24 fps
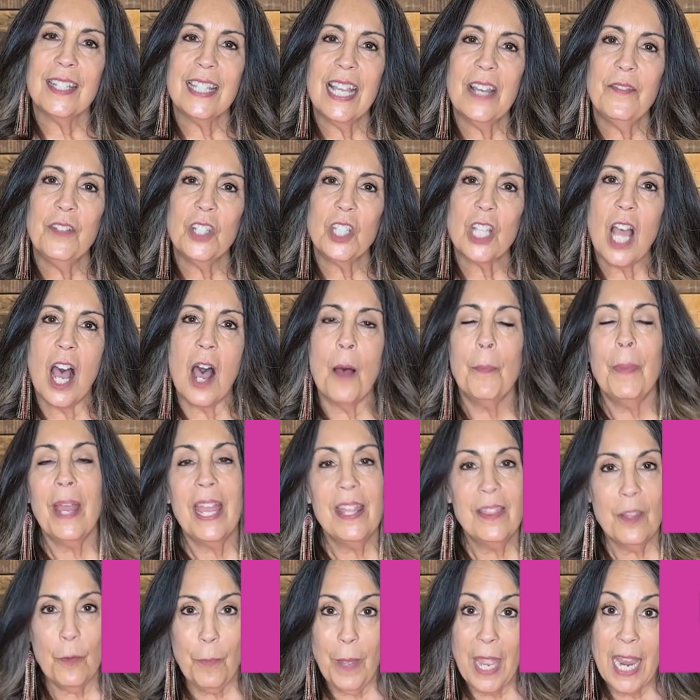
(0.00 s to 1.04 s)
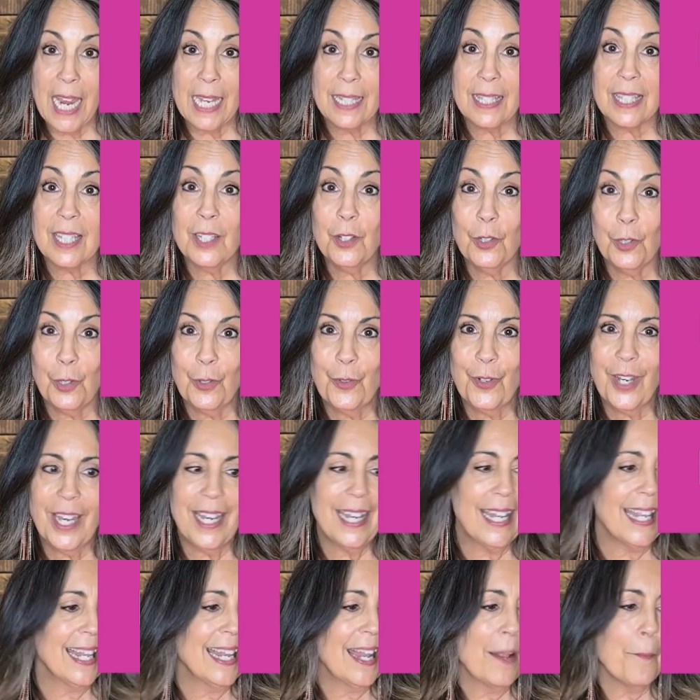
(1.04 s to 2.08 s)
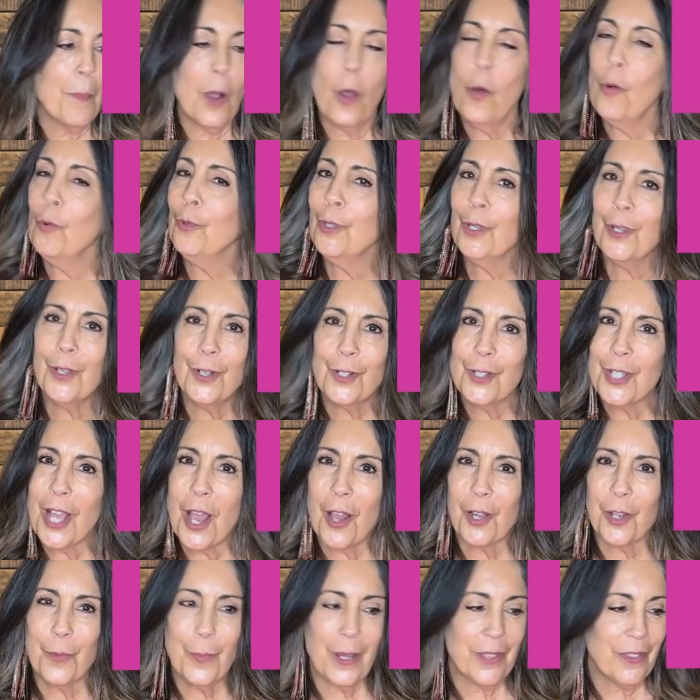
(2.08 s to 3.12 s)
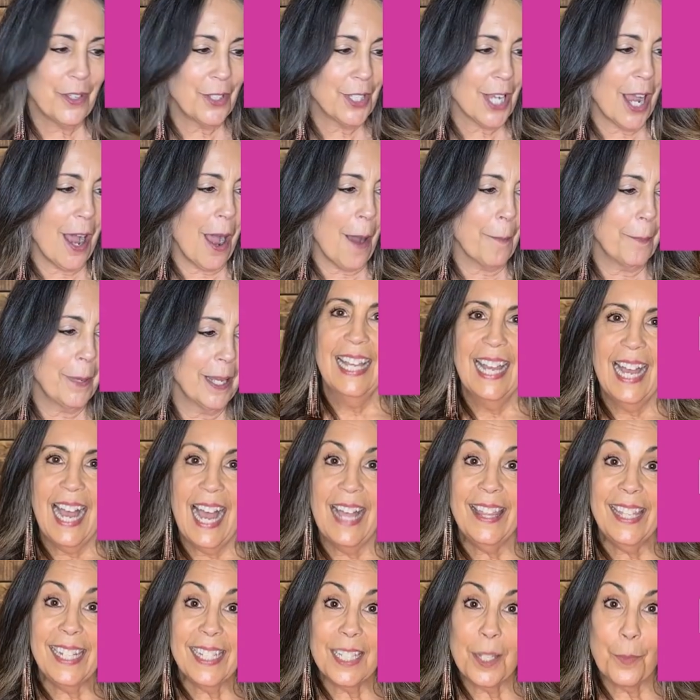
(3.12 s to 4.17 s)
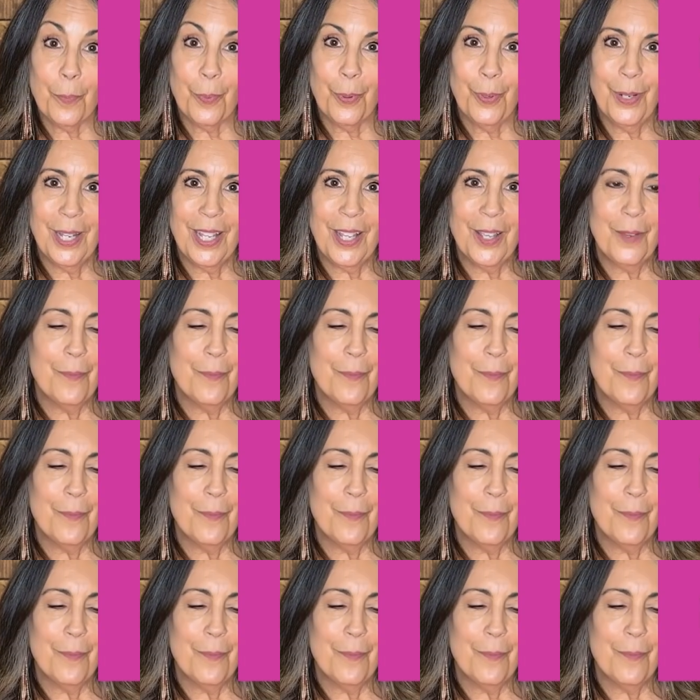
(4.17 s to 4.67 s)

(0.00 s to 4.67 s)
have a top and the pants included, and I'm only going to talk about the top. I think it's a pretty good